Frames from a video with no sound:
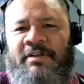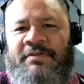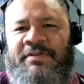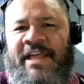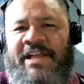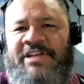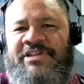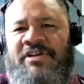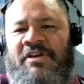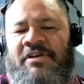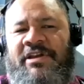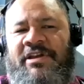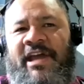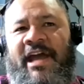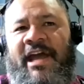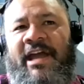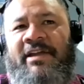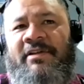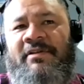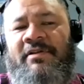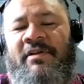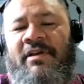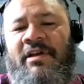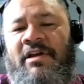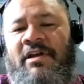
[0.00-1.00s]
That's
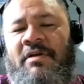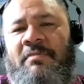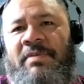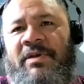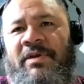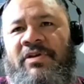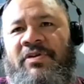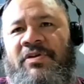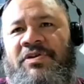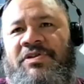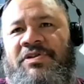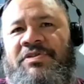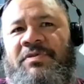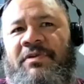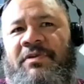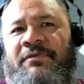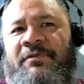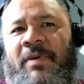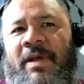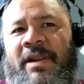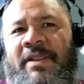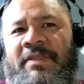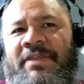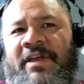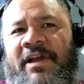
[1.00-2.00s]
okay, because if
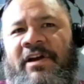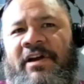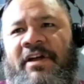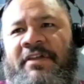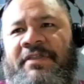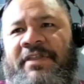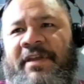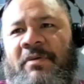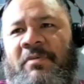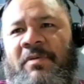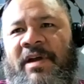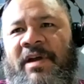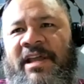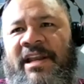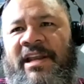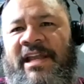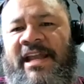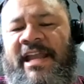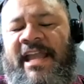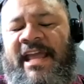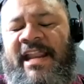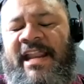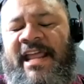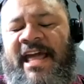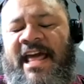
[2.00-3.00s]
one thing I think we're going to
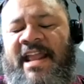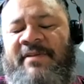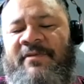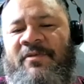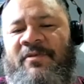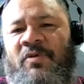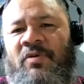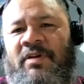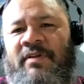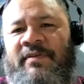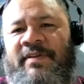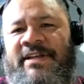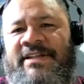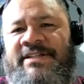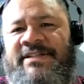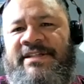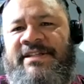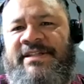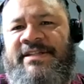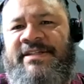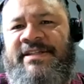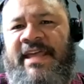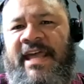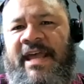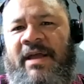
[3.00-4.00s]
get out of all of this
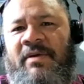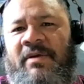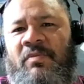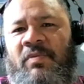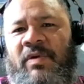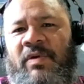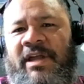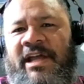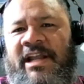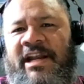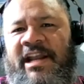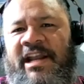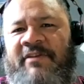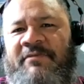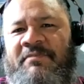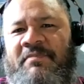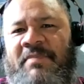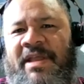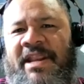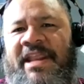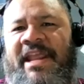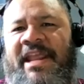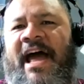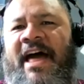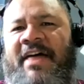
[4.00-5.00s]
is that we're going to have
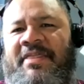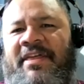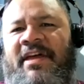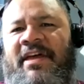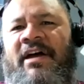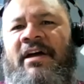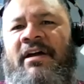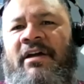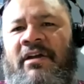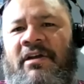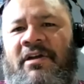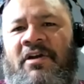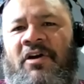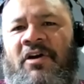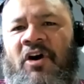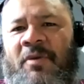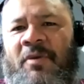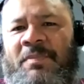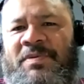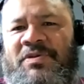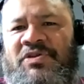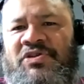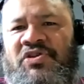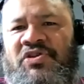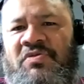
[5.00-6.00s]
many other
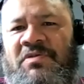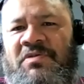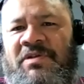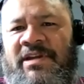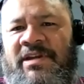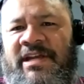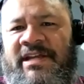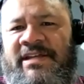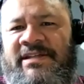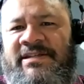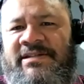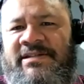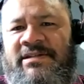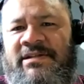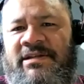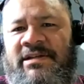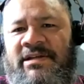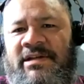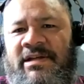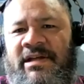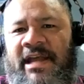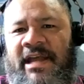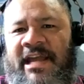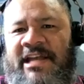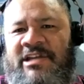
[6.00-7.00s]
opportunities
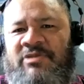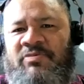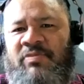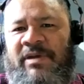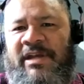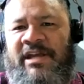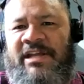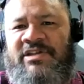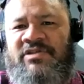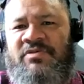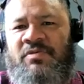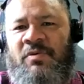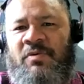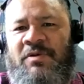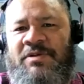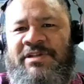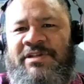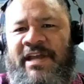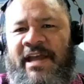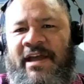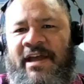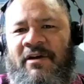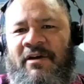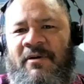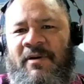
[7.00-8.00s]
as we head towards
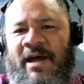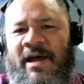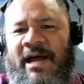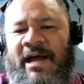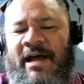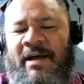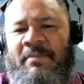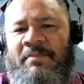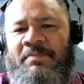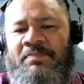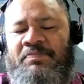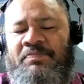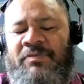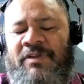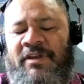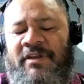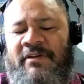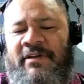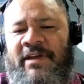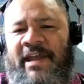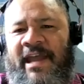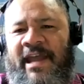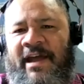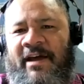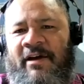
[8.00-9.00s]
our
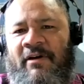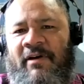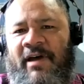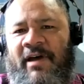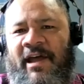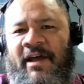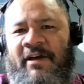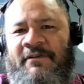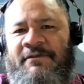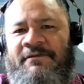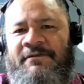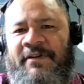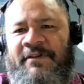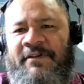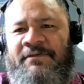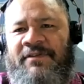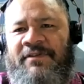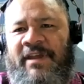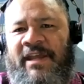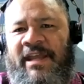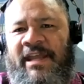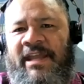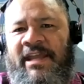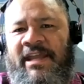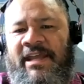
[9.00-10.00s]

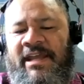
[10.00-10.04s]
50.